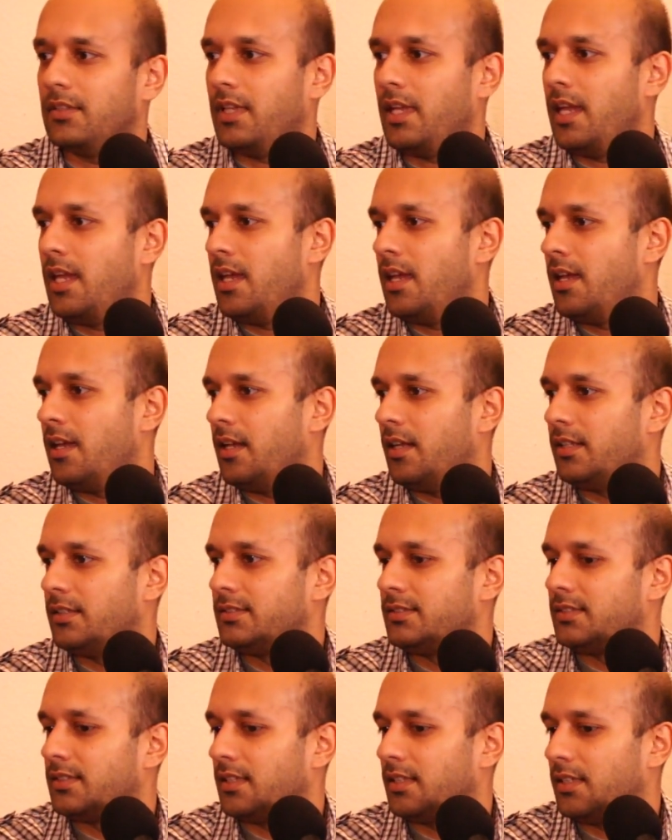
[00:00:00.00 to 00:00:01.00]

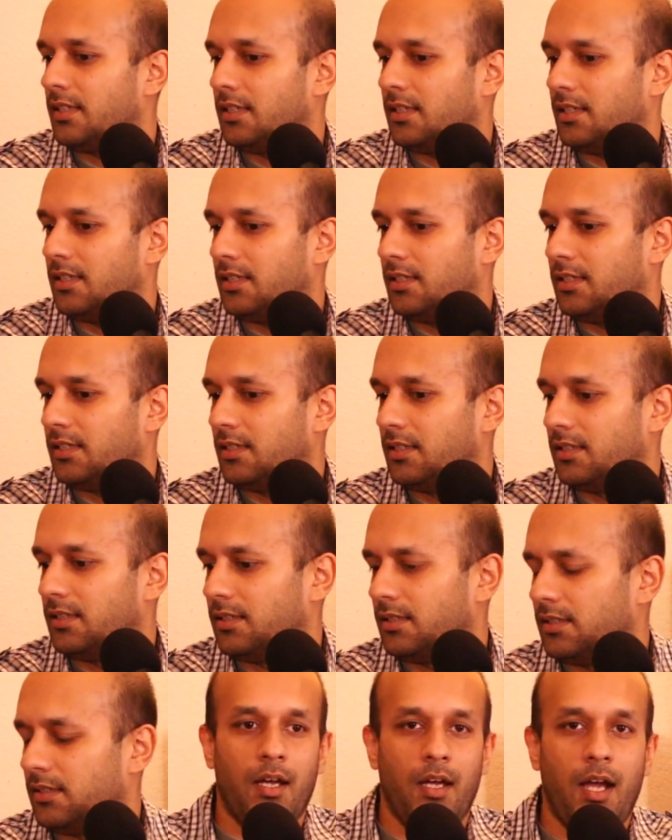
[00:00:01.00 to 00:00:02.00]
hi,
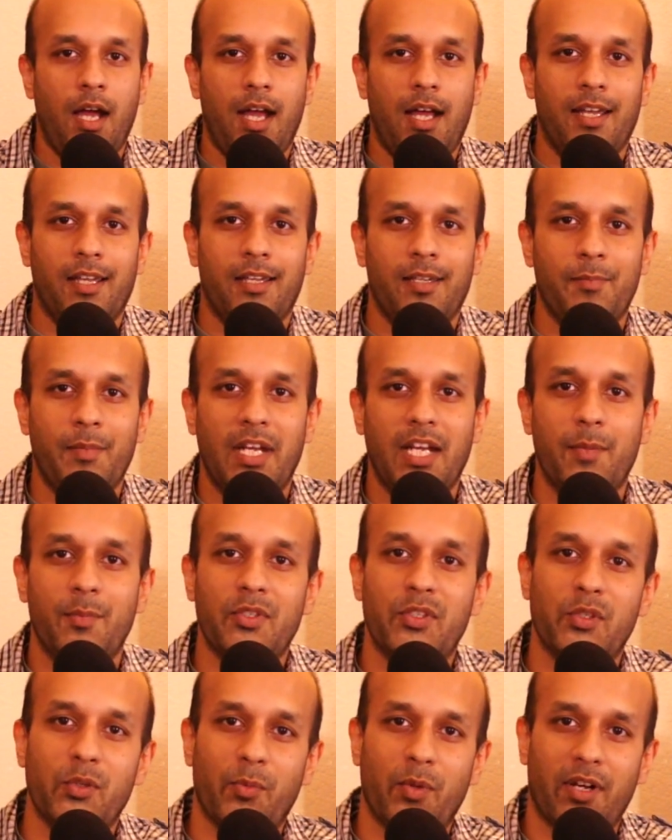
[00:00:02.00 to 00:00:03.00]

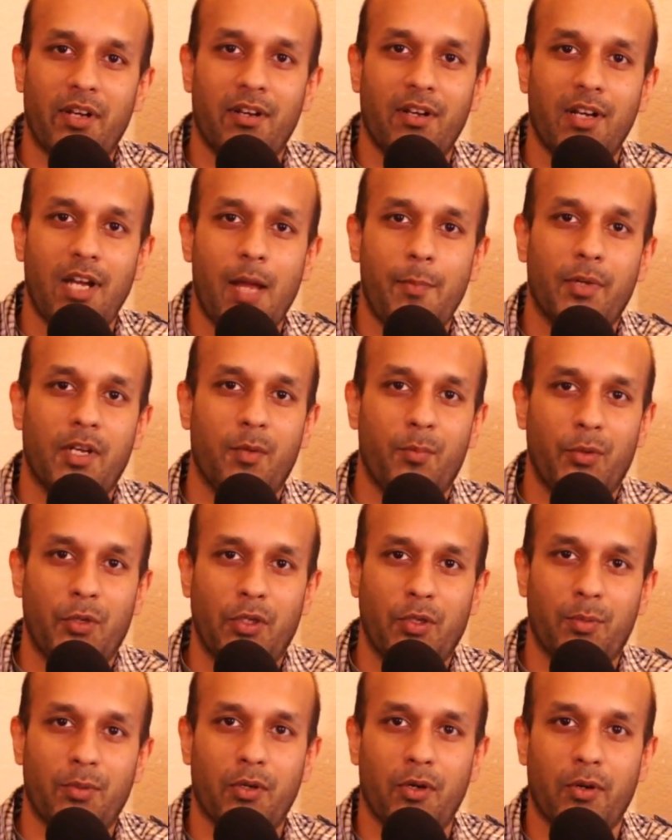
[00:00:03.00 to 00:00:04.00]
my name is Zumair. I'm a
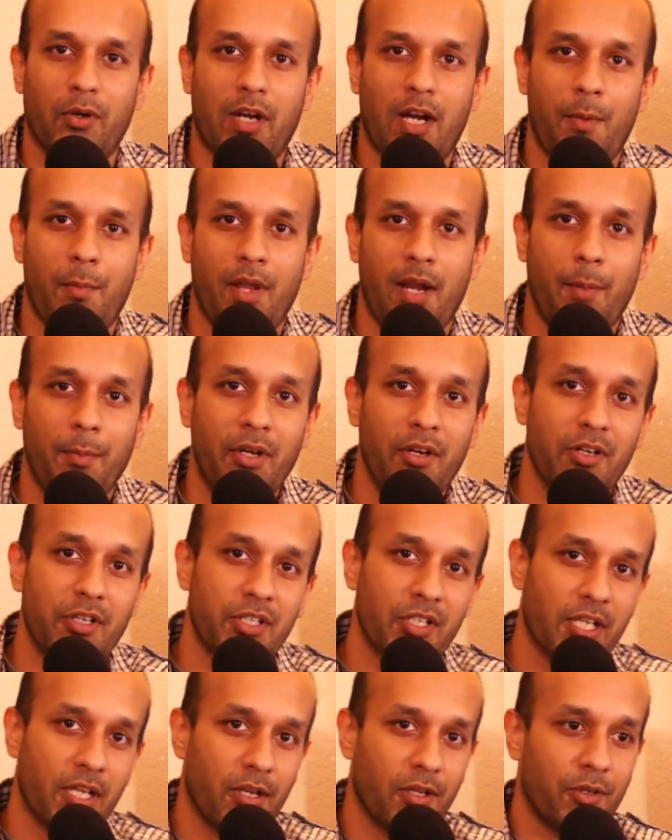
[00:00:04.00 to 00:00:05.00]
computer programmer, and I'm
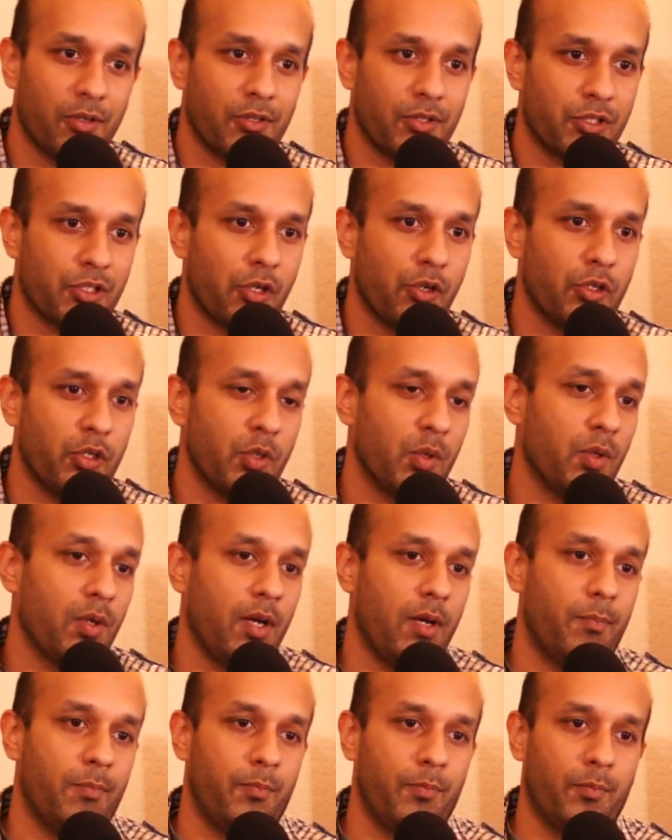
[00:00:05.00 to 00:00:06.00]
here to show
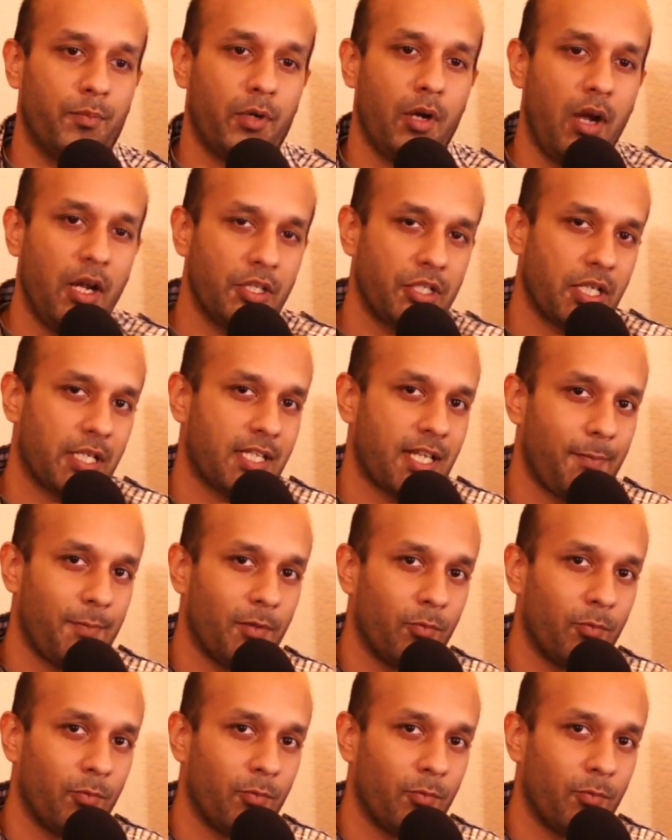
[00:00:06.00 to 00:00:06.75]
you a project I've